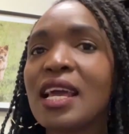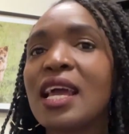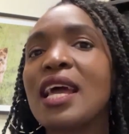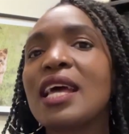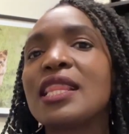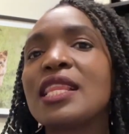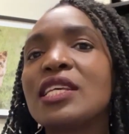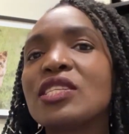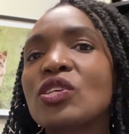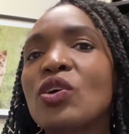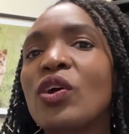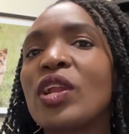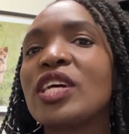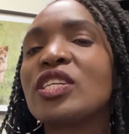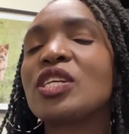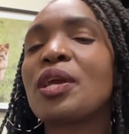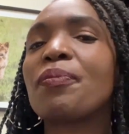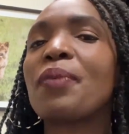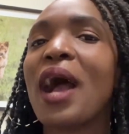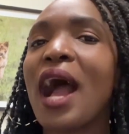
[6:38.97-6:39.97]
this
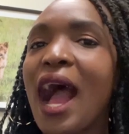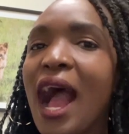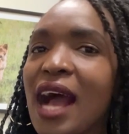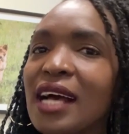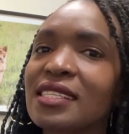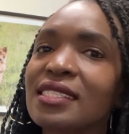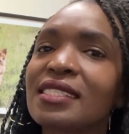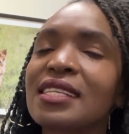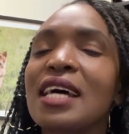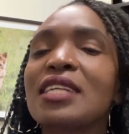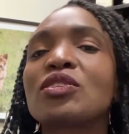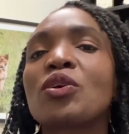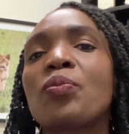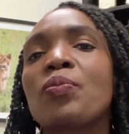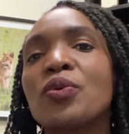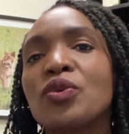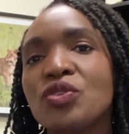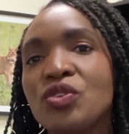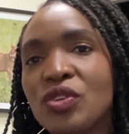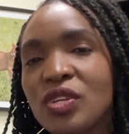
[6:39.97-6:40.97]
scholarship has that
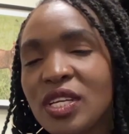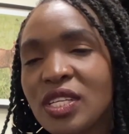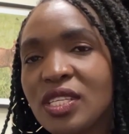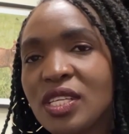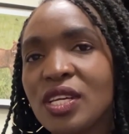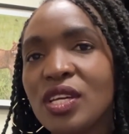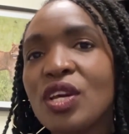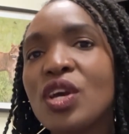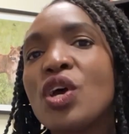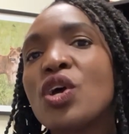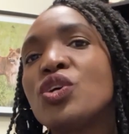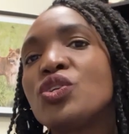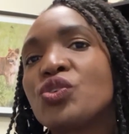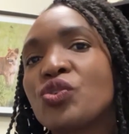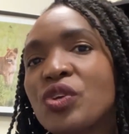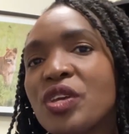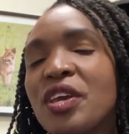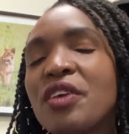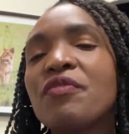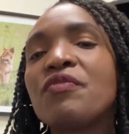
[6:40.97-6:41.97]
opportunity to
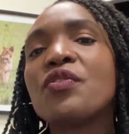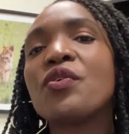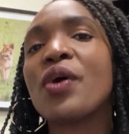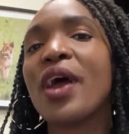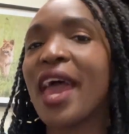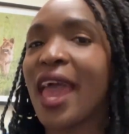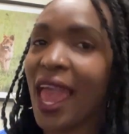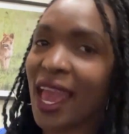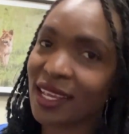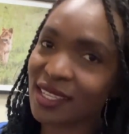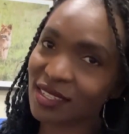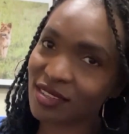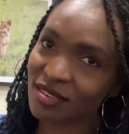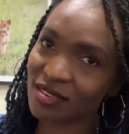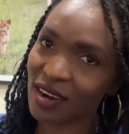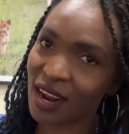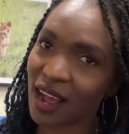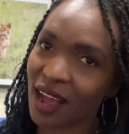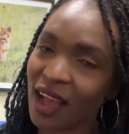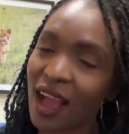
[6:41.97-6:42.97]
give you
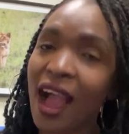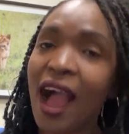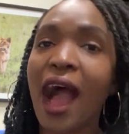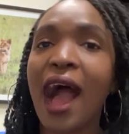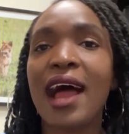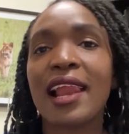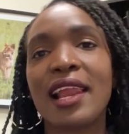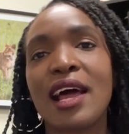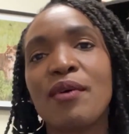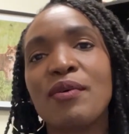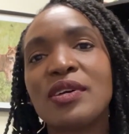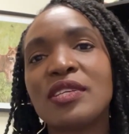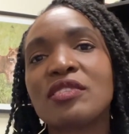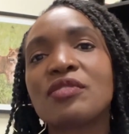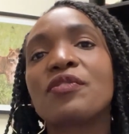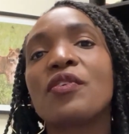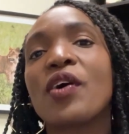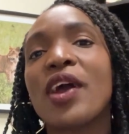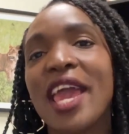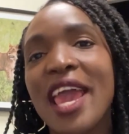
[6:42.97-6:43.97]
extra allowance
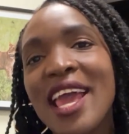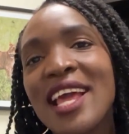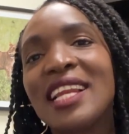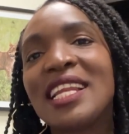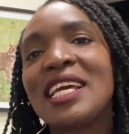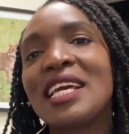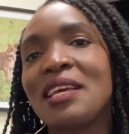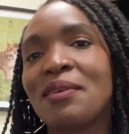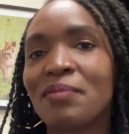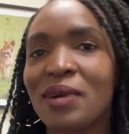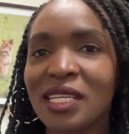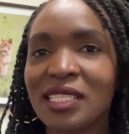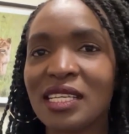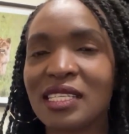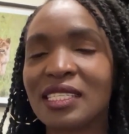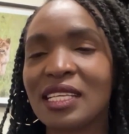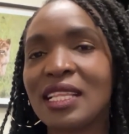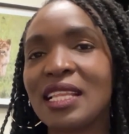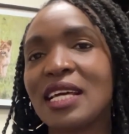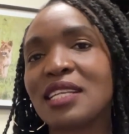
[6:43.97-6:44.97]
for any
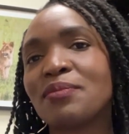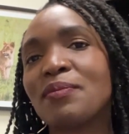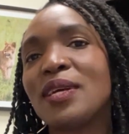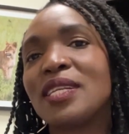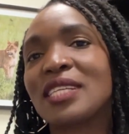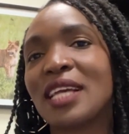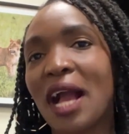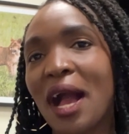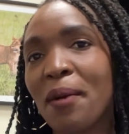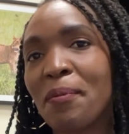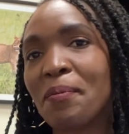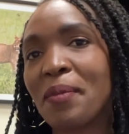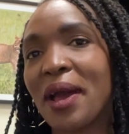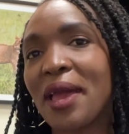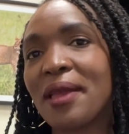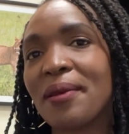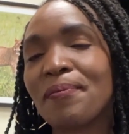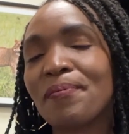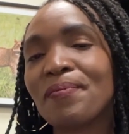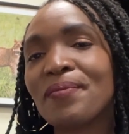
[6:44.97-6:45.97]
emergency that may come by.
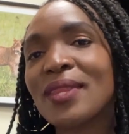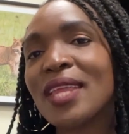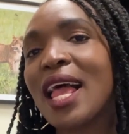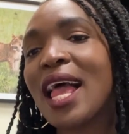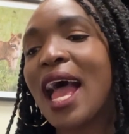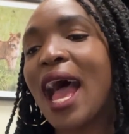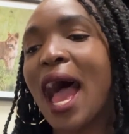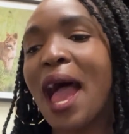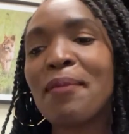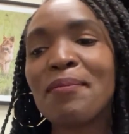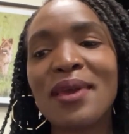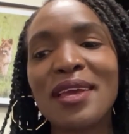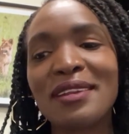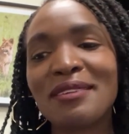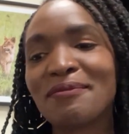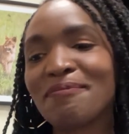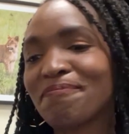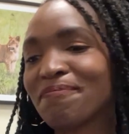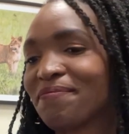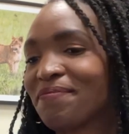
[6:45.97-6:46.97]
I mean,
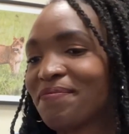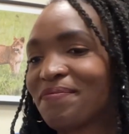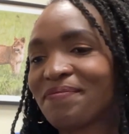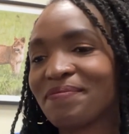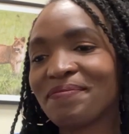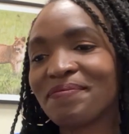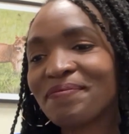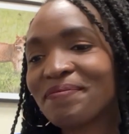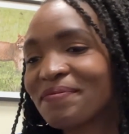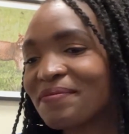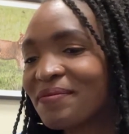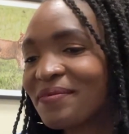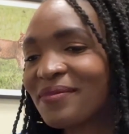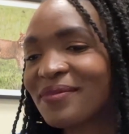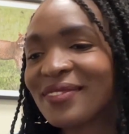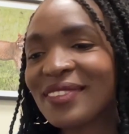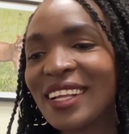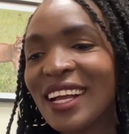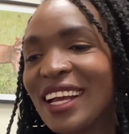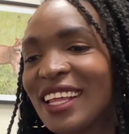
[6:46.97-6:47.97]

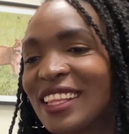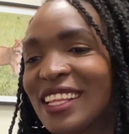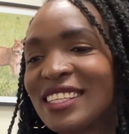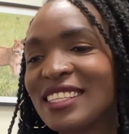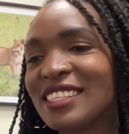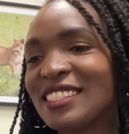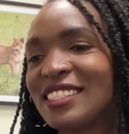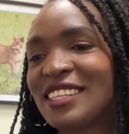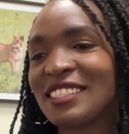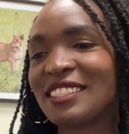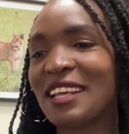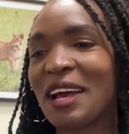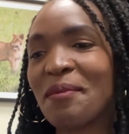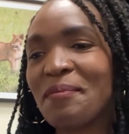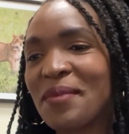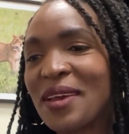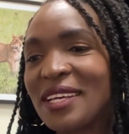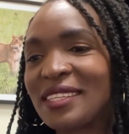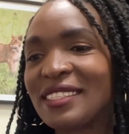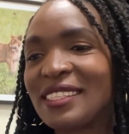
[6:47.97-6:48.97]
this is just
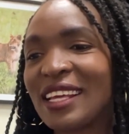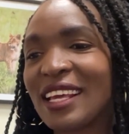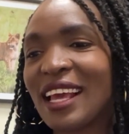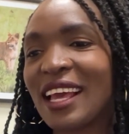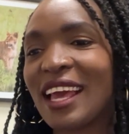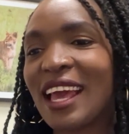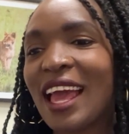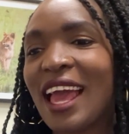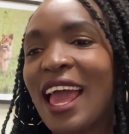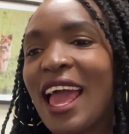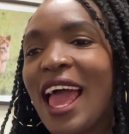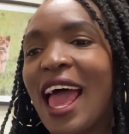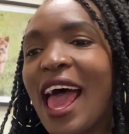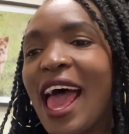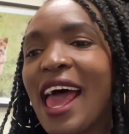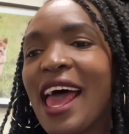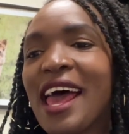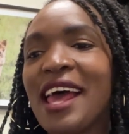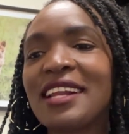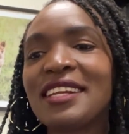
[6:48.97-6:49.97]
amazing.
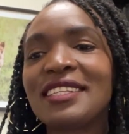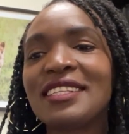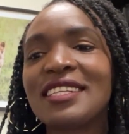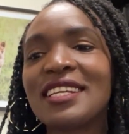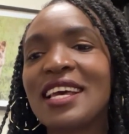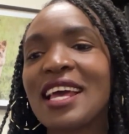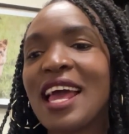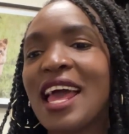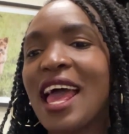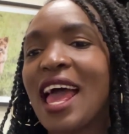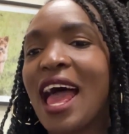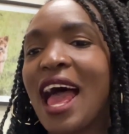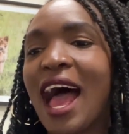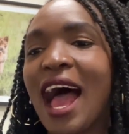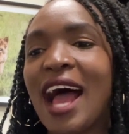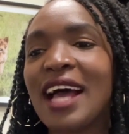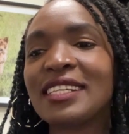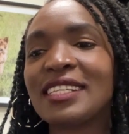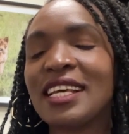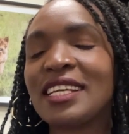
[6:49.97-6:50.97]
And
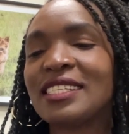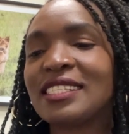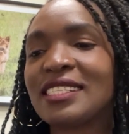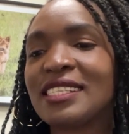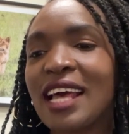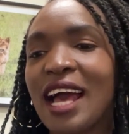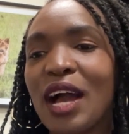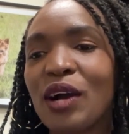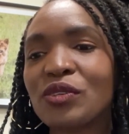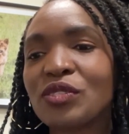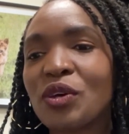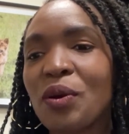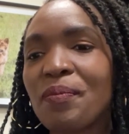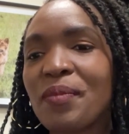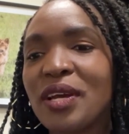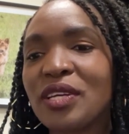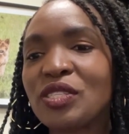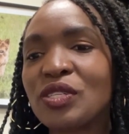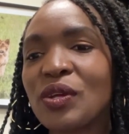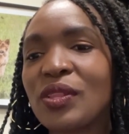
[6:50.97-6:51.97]
as I also
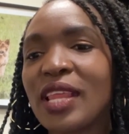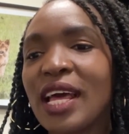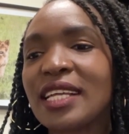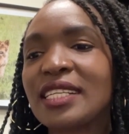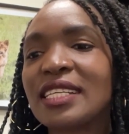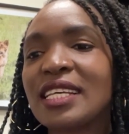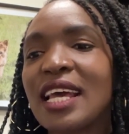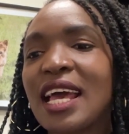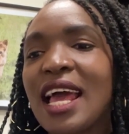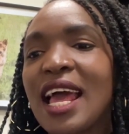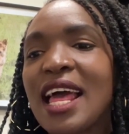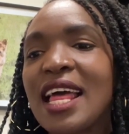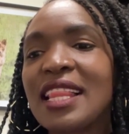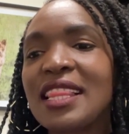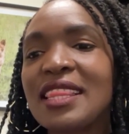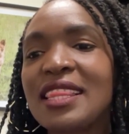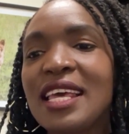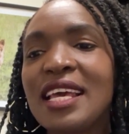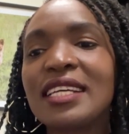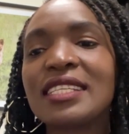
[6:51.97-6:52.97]
mentioned that
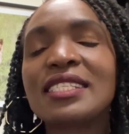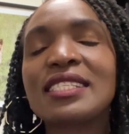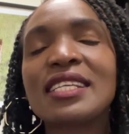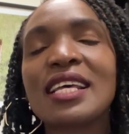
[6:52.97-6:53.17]
this